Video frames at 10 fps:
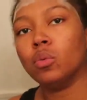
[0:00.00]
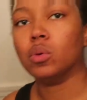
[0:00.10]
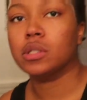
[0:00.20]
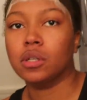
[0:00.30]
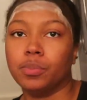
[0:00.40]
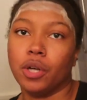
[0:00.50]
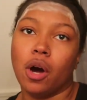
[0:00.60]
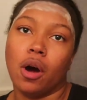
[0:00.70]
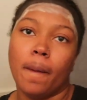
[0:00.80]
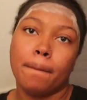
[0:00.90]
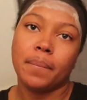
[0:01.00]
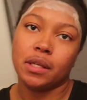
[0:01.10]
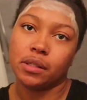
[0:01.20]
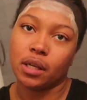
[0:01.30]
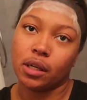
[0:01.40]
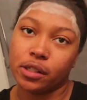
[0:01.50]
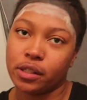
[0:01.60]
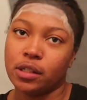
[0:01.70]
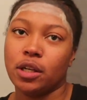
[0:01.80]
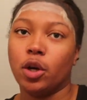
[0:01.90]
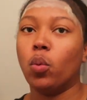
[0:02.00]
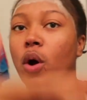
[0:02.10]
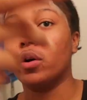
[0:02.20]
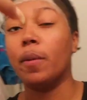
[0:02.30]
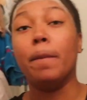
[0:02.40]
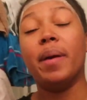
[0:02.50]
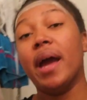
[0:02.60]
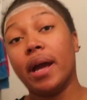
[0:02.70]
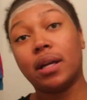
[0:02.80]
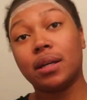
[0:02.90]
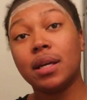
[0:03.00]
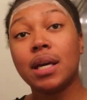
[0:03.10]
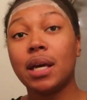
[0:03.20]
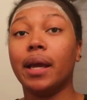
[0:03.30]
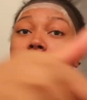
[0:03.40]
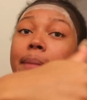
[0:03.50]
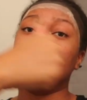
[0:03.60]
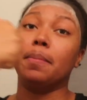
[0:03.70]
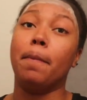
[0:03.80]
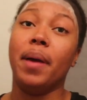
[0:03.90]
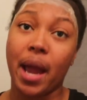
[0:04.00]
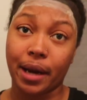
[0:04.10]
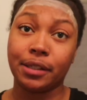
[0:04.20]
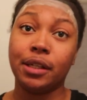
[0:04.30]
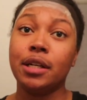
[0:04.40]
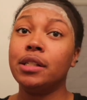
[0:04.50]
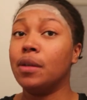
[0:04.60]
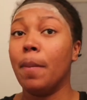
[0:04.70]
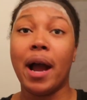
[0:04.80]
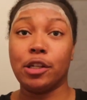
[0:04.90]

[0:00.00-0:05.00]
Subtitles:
What's up, y'all? It's King C here. Welcome back, and I mean back, to my